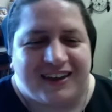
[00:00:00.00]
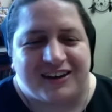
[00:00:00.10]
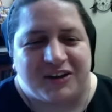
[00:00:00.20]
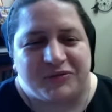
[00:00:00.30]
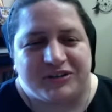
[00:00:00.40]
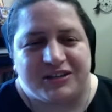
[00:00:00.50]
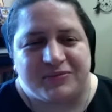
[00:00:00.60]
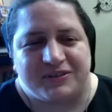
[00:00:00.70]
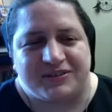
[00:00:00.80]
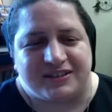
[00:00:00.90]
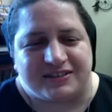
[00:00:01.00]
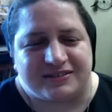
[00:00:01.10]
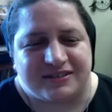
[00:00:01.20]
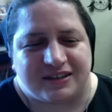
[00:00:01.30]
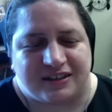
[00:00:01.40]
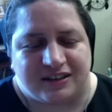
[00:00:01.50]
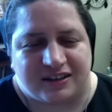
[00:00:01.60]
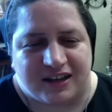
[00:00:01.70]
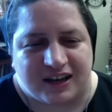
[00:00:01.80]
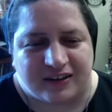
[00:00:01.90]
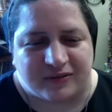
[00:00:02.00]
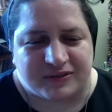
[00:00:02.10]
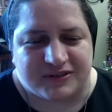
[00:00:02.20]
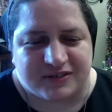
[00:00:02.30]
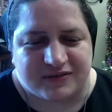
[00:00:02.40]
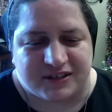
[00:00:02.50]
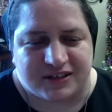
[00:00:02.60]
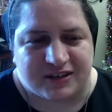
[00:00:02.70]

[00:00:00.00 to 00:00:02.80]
And it really wasn't until I received an